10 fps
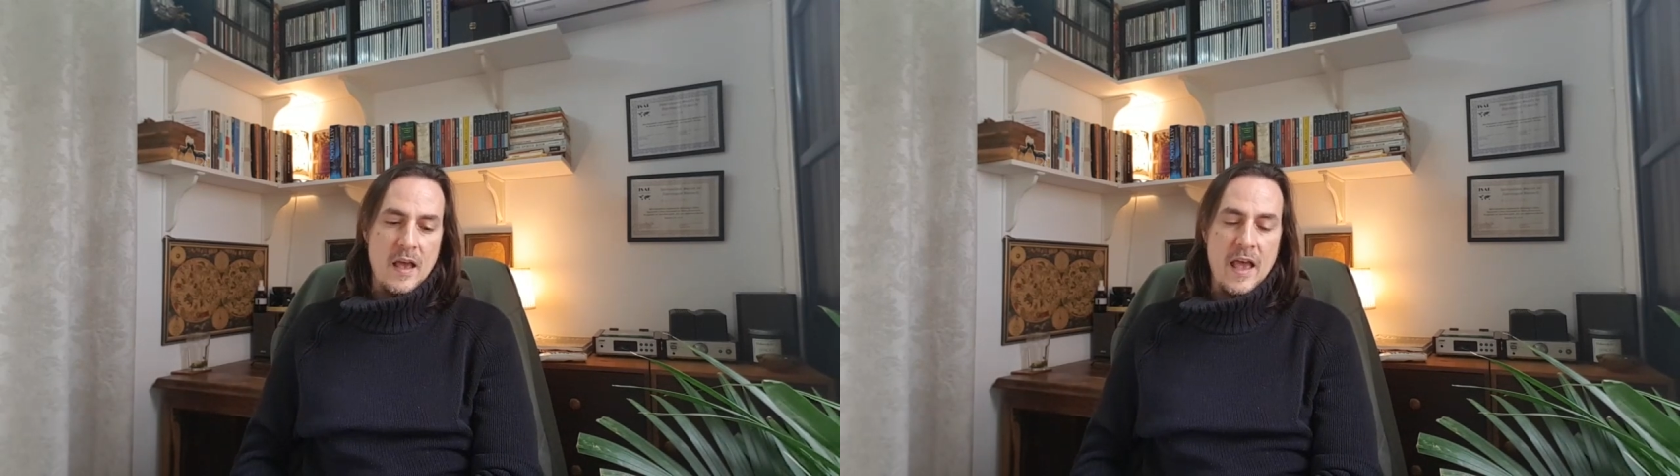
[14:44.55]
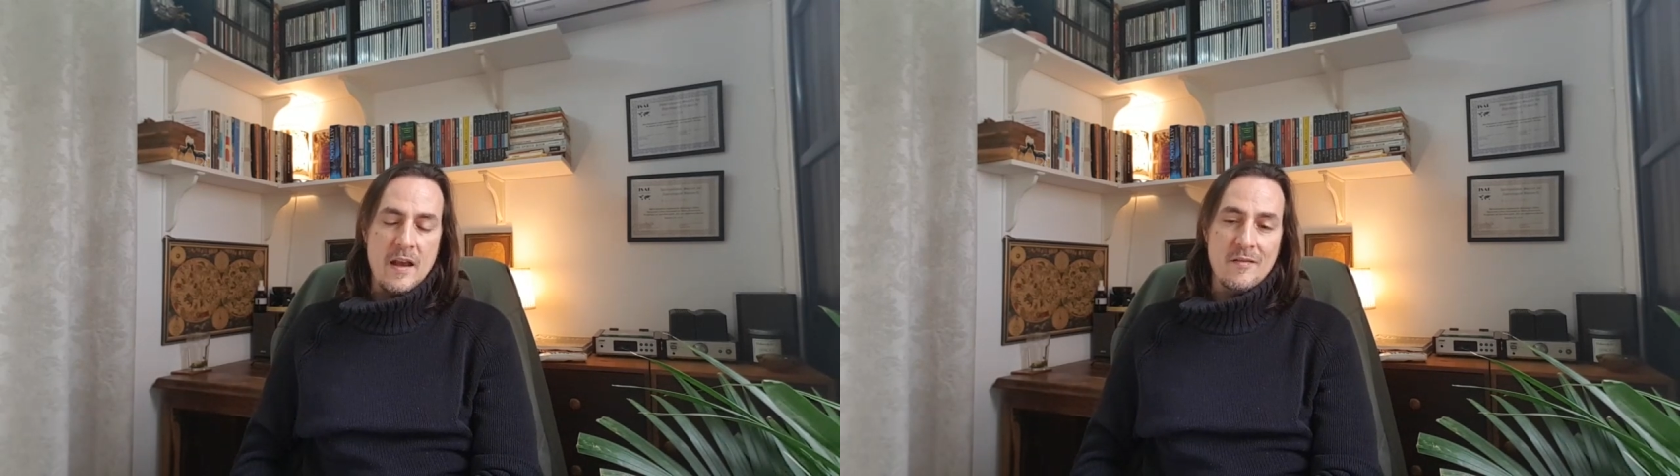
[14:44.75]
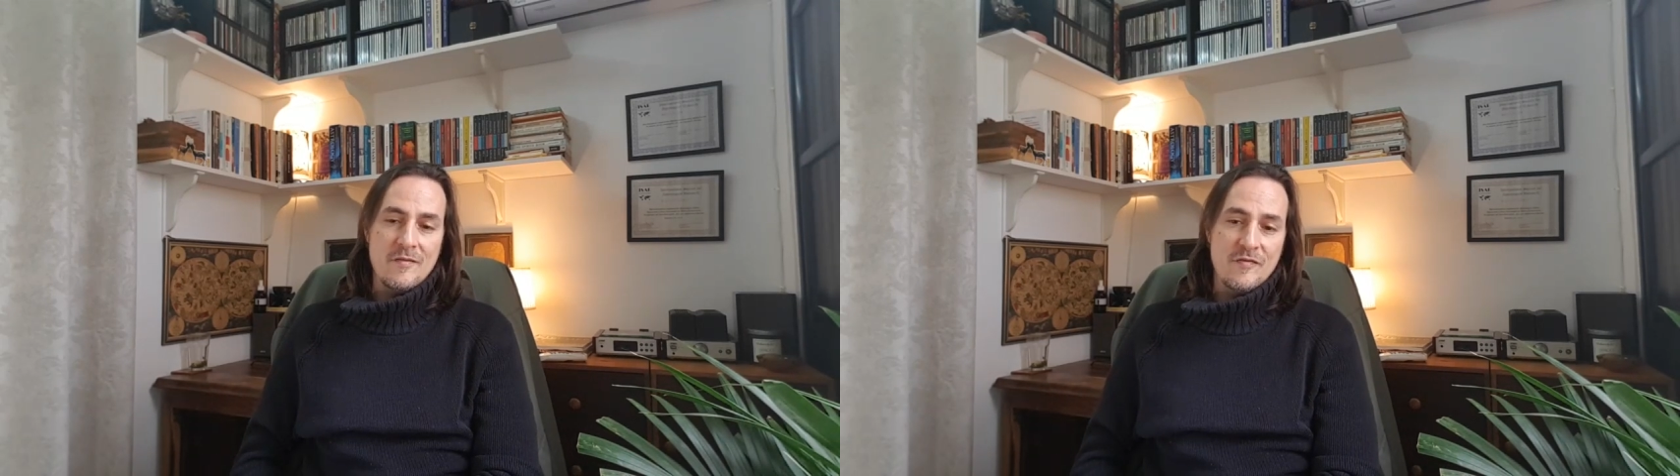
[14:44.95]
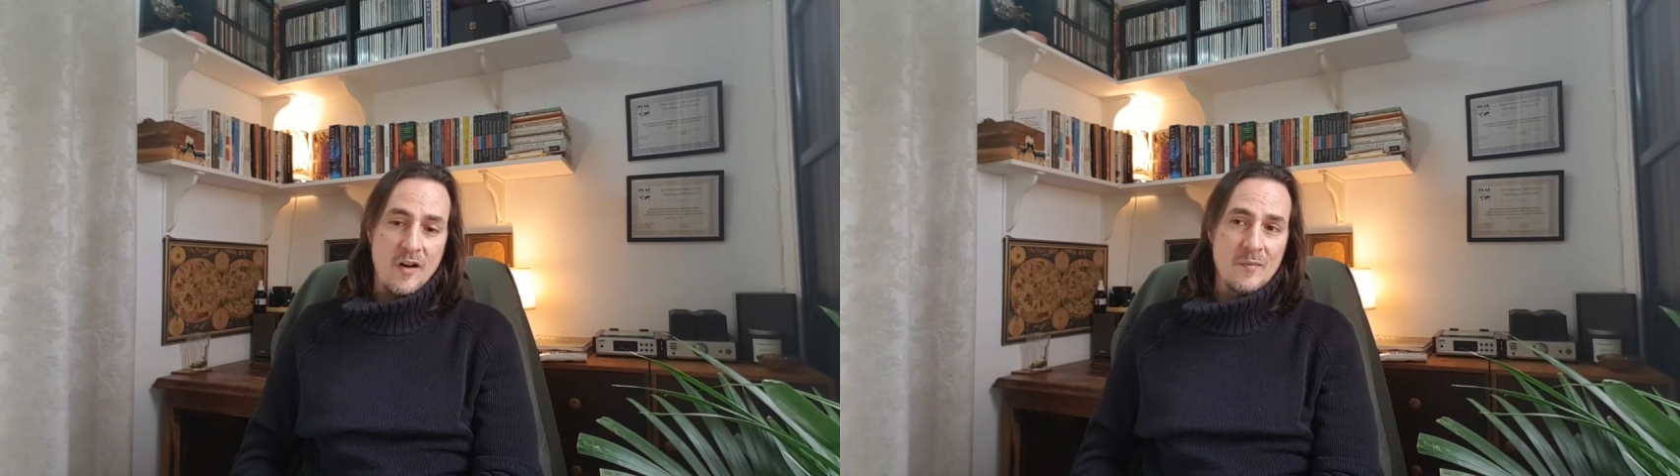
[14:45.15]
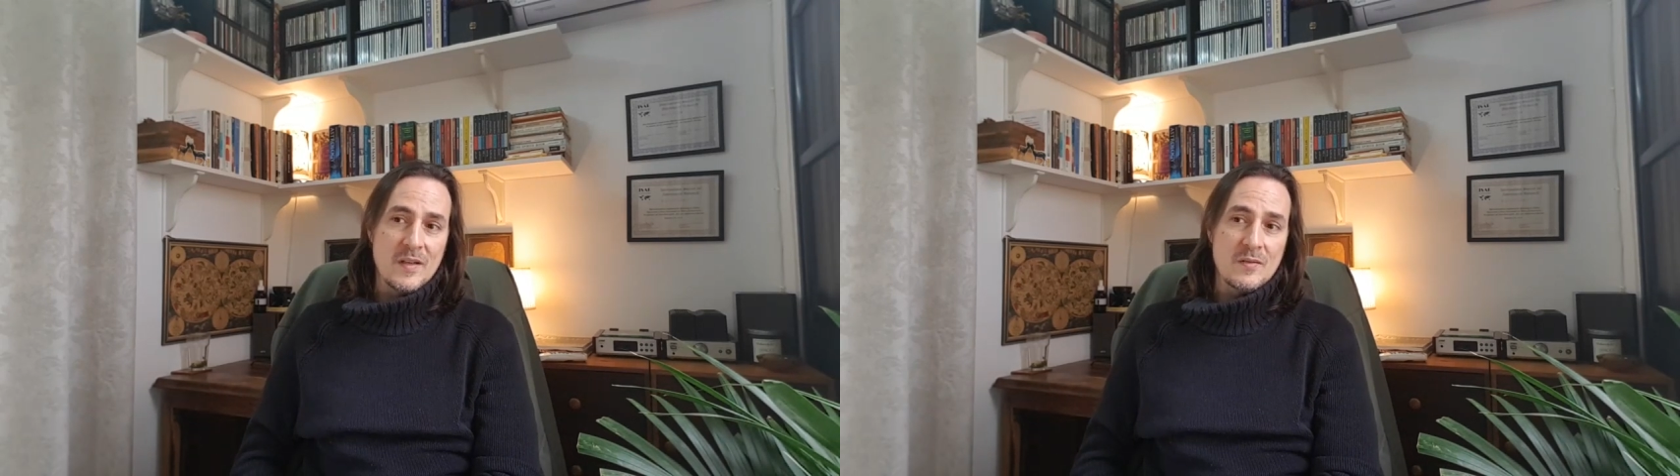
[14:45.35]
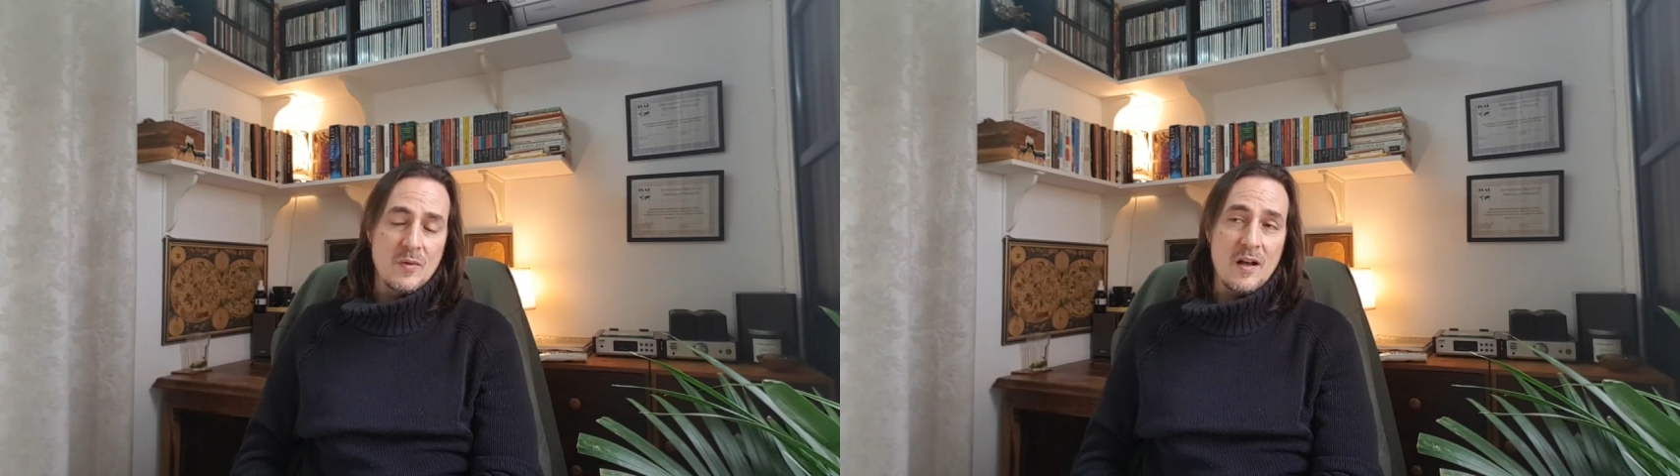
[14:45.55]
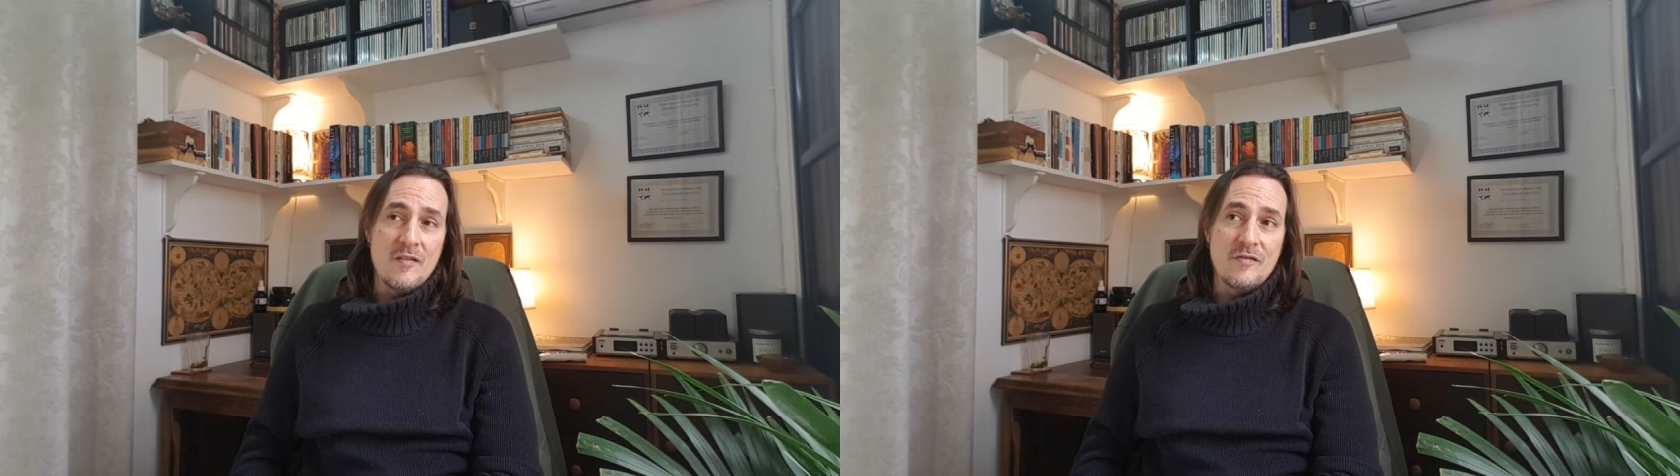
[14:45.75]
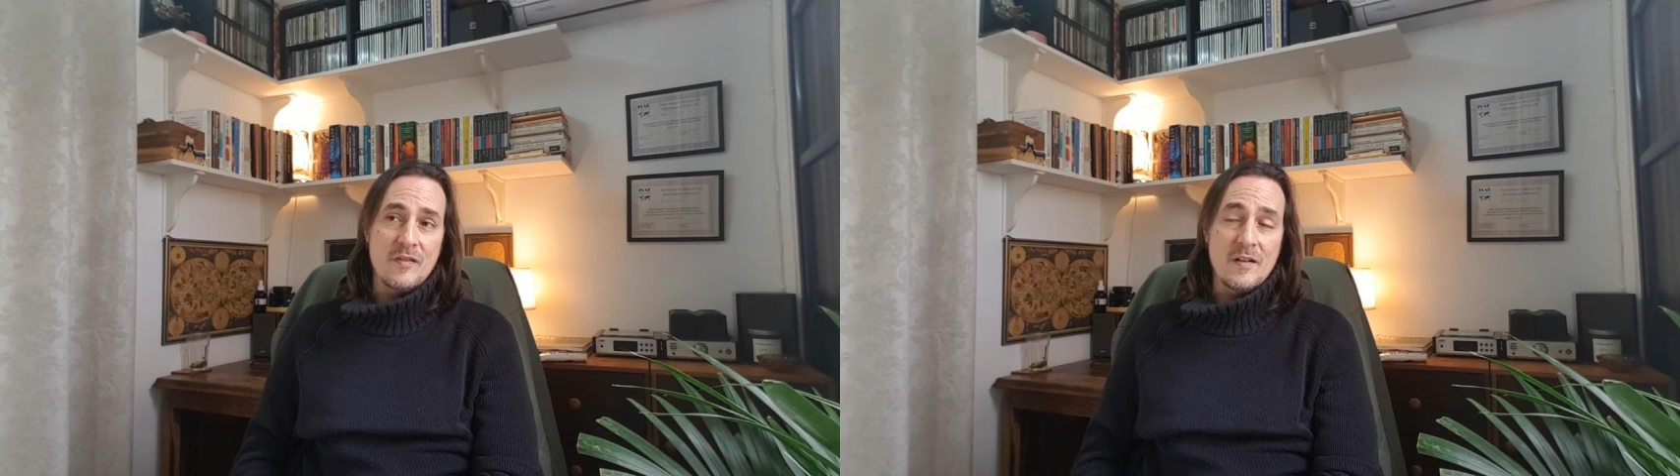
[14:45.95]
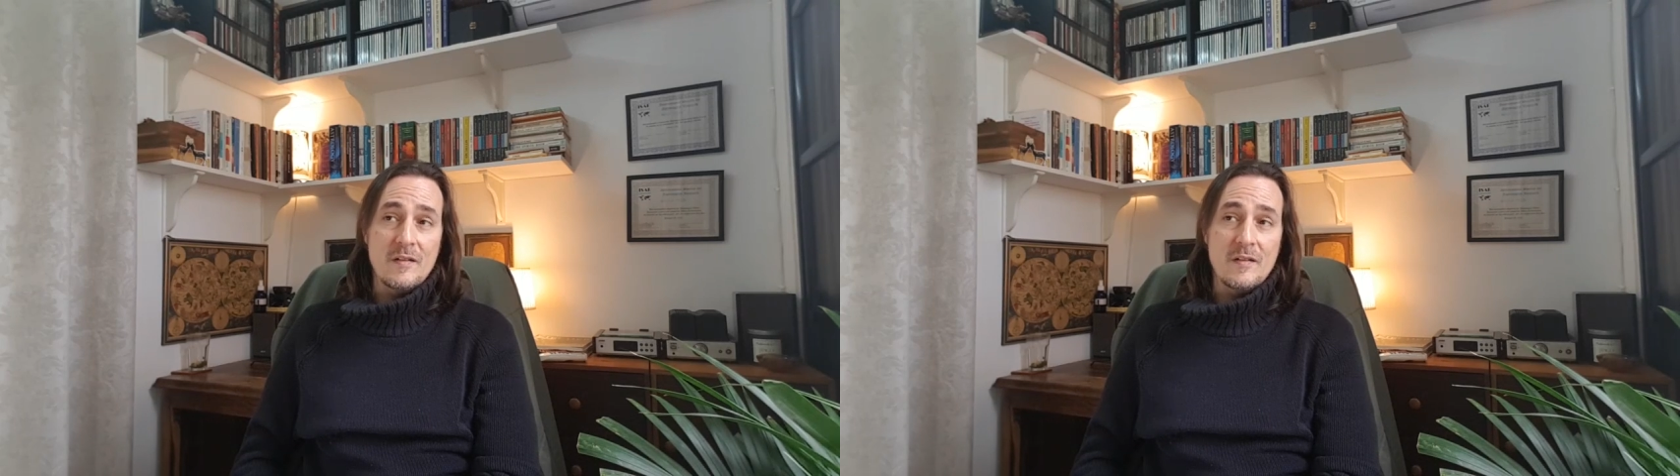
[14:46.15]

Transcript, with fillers: and from the 12